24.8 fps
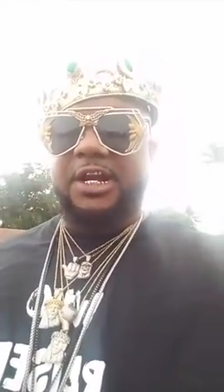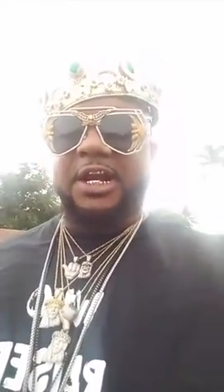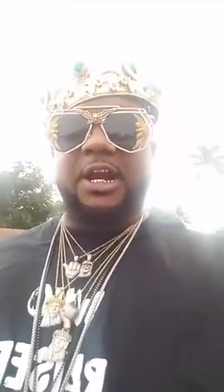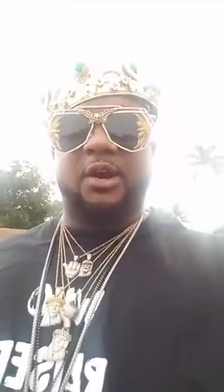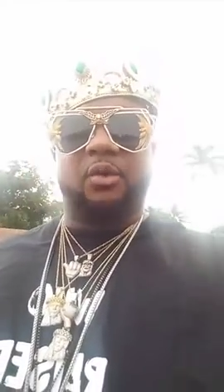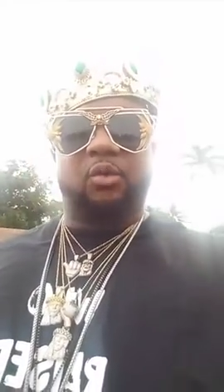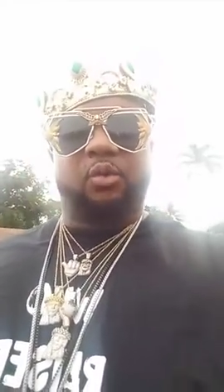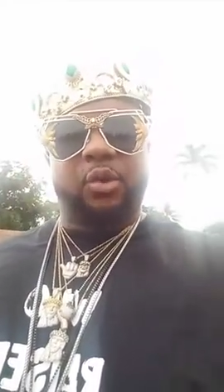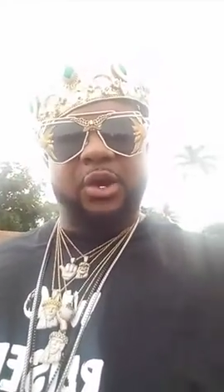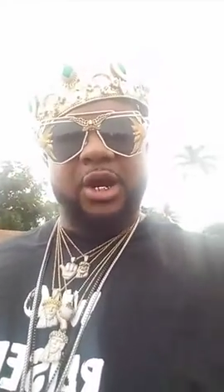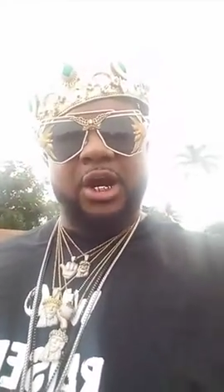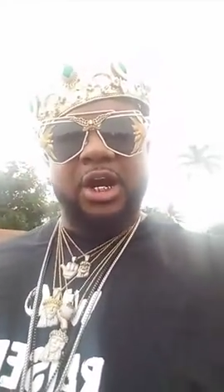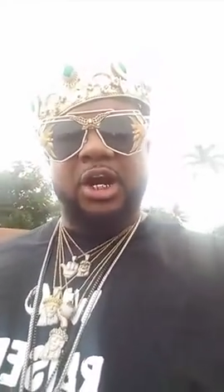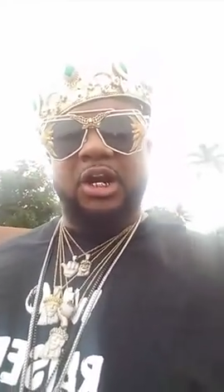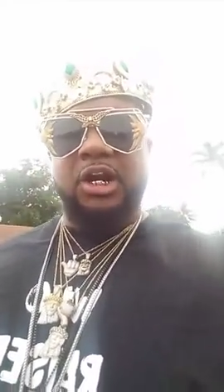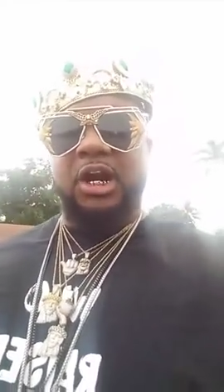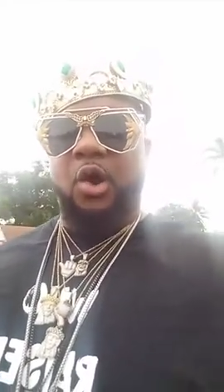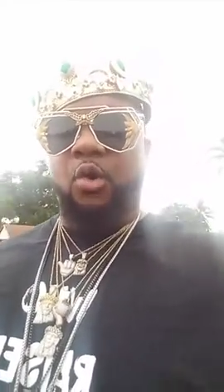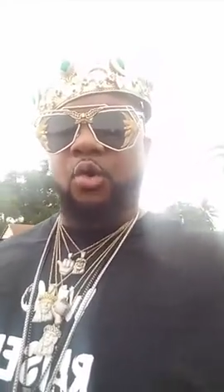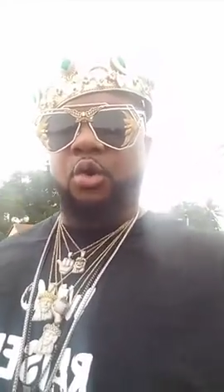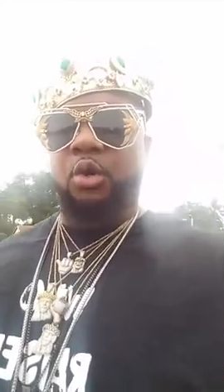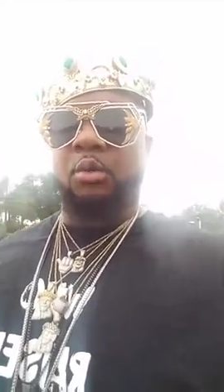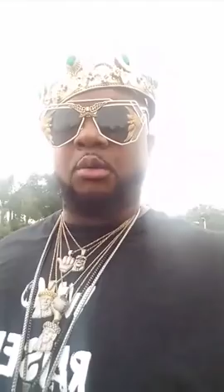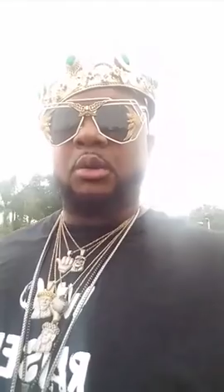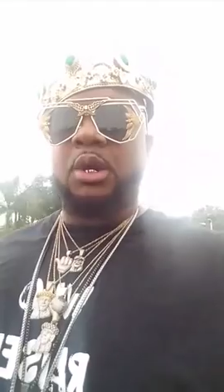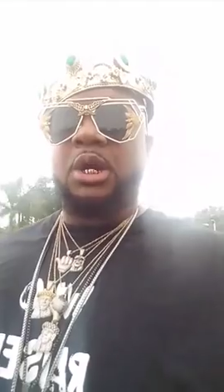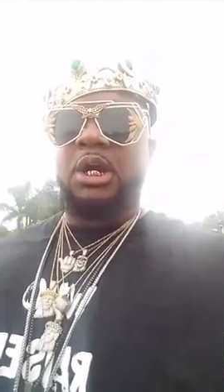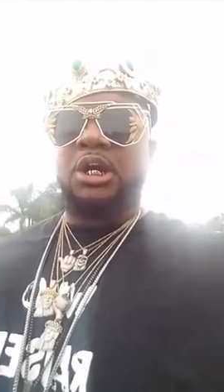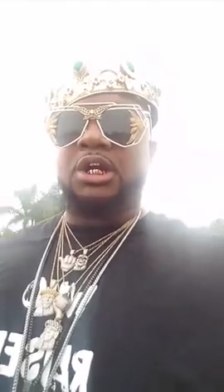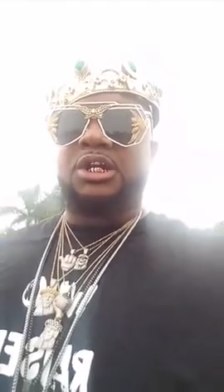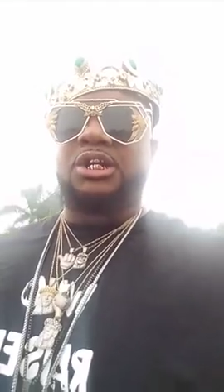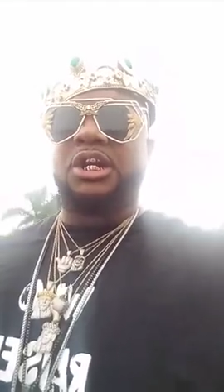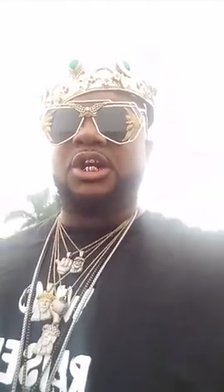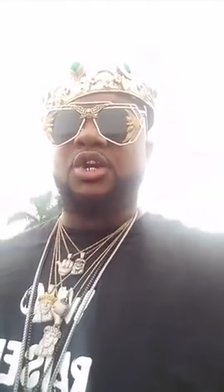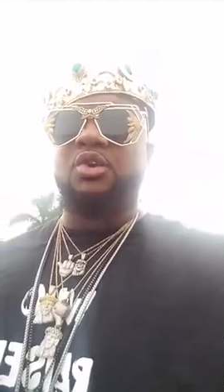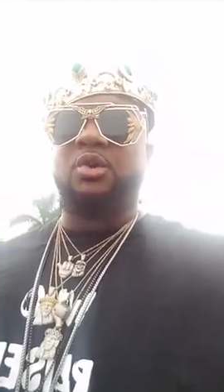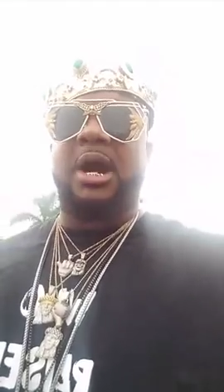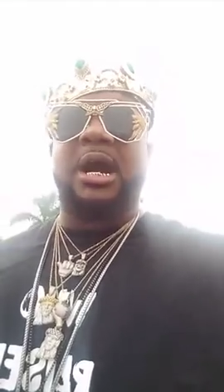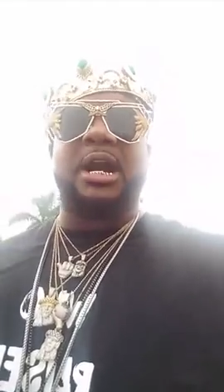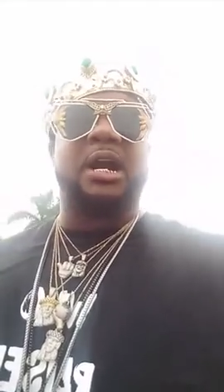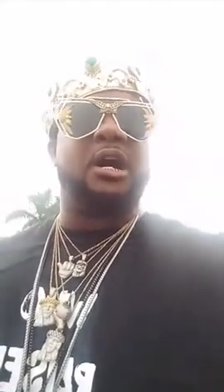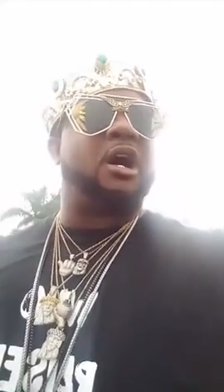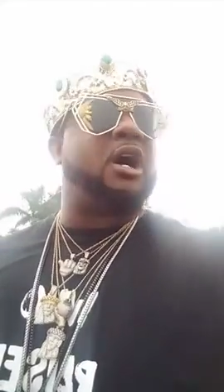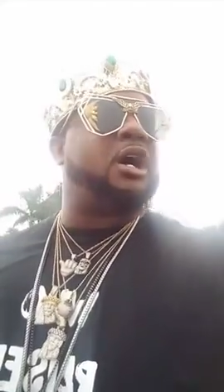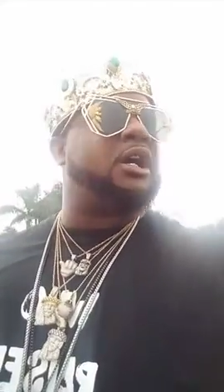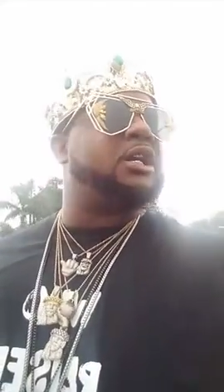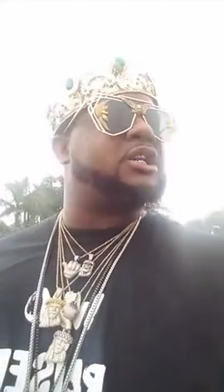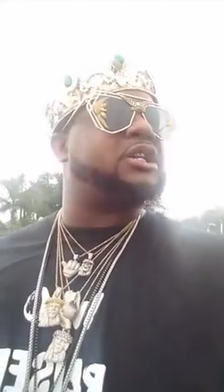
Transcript: I'm finna get real on it. See, you gotta